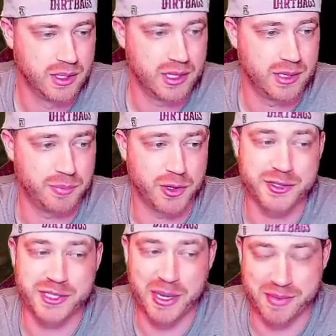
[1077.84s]
Brother
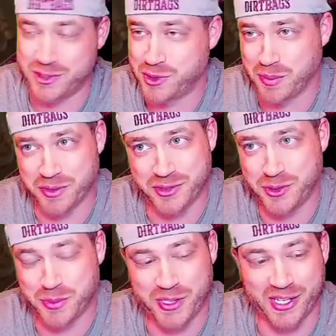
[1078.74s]
Champion, super
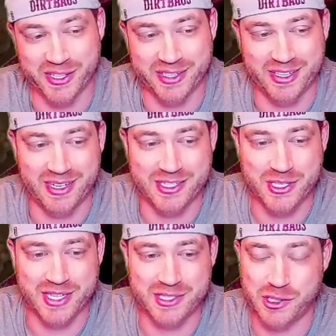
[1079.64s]
super deadly. I
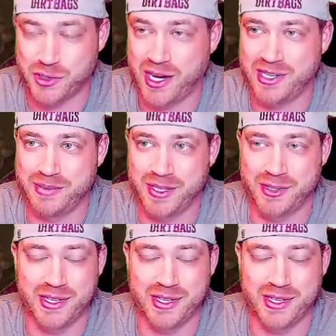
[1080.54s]
actually tried him the other day